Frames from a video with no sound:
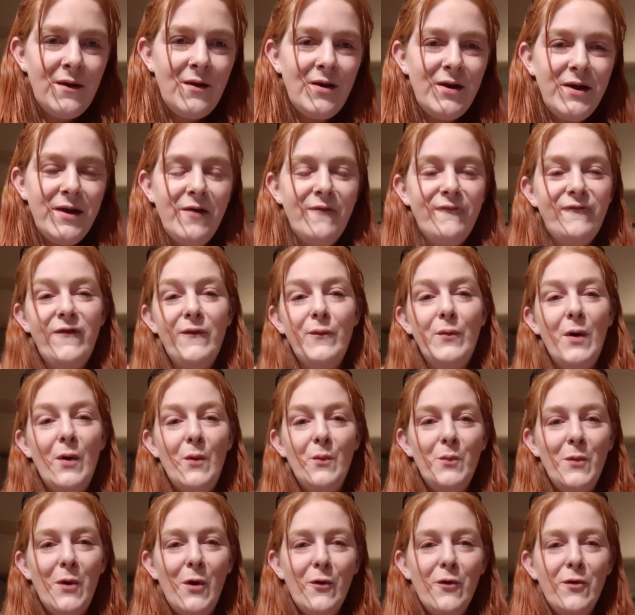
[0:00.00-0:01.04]
Hi
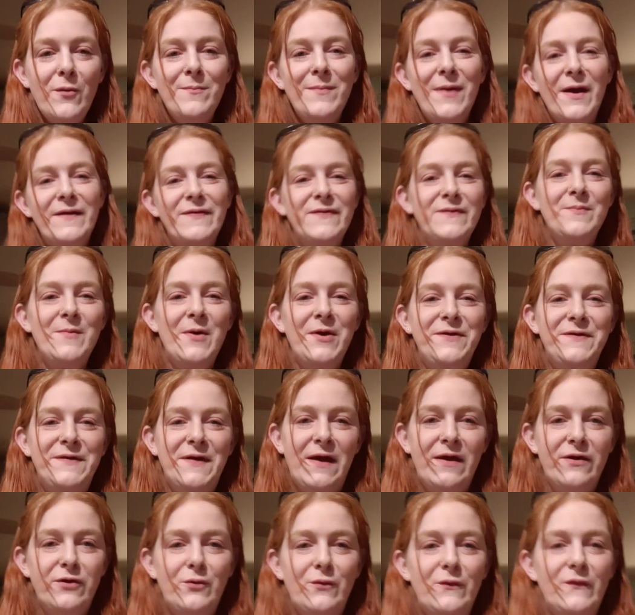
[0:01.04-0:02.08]
everyone, welcome back to my
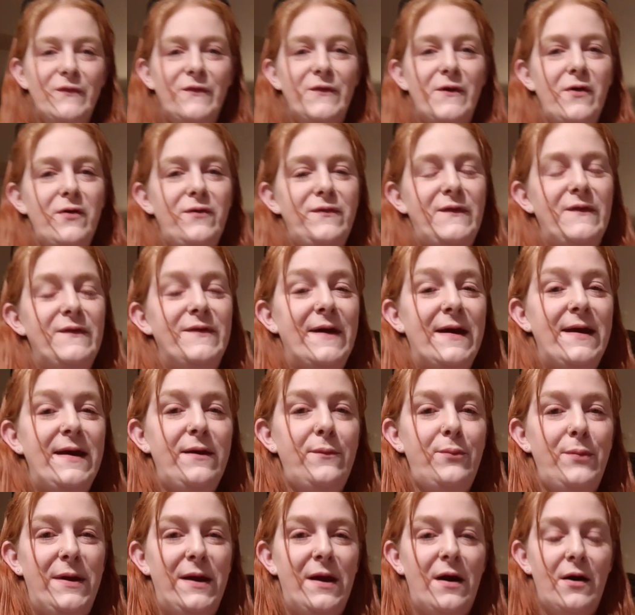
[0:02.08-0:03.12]
channel. So today
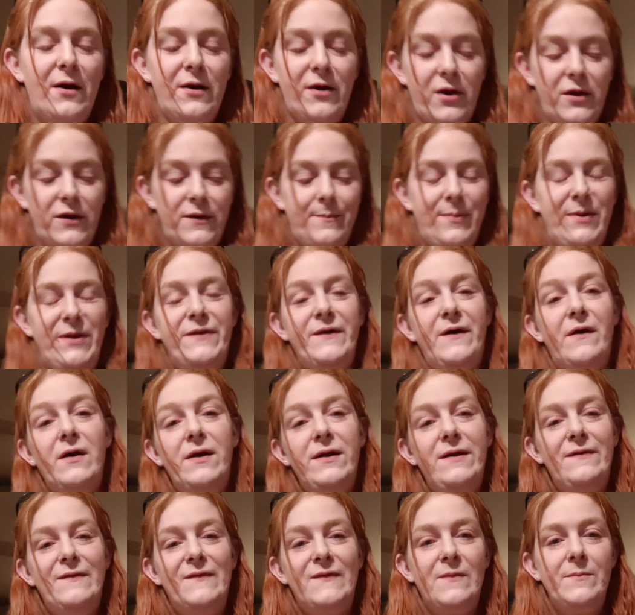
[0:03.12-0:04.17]
we are going to be
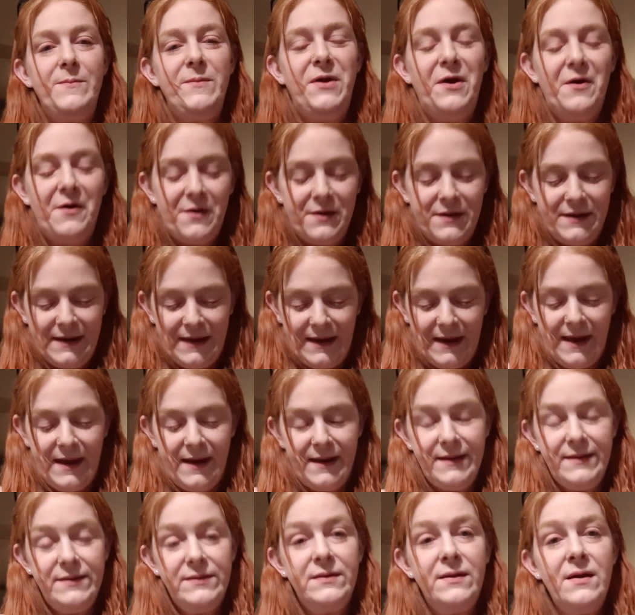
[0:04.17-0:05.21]
dyeing some yarn
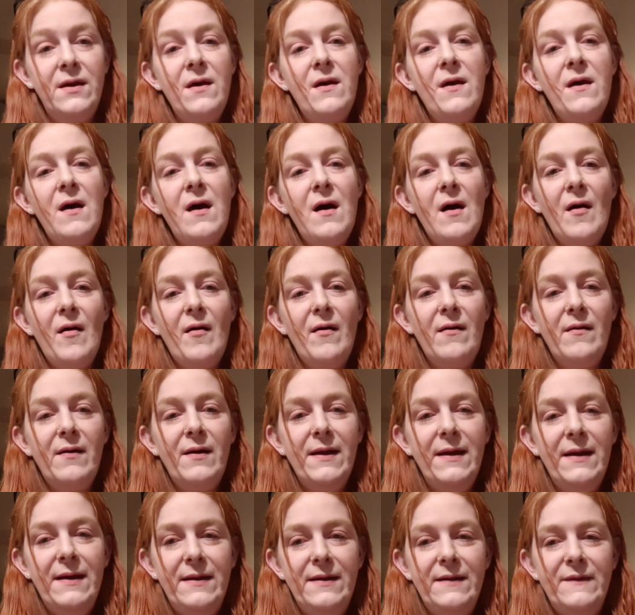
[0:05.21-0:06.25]
again.
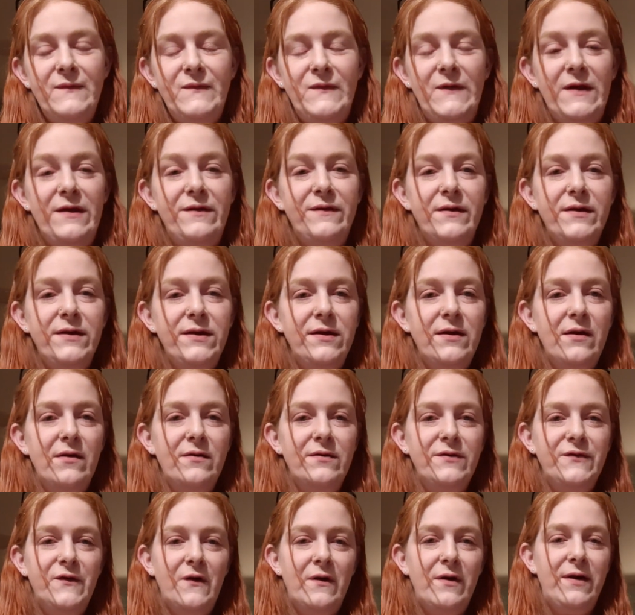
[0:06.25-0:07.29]
I did a
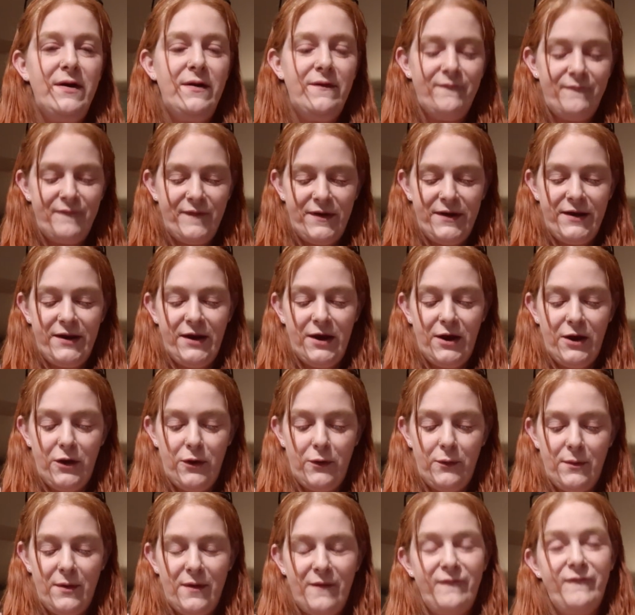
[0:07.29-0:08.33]
yarn dyeing
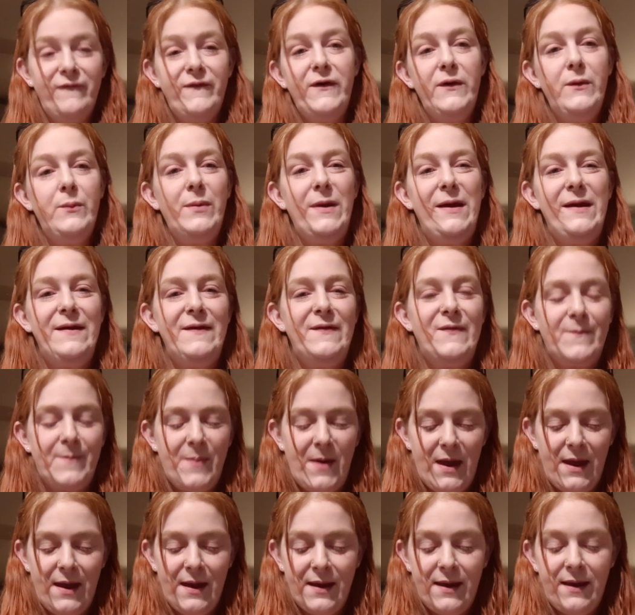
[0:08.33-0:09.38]
video a few weeks
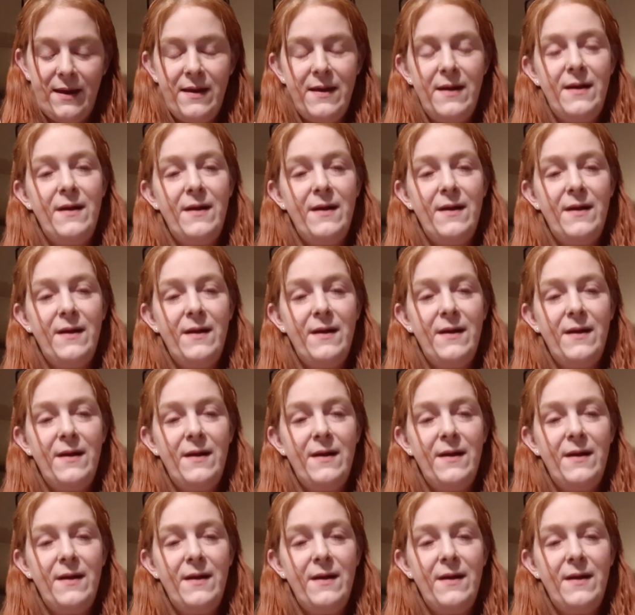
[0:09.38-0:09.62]
back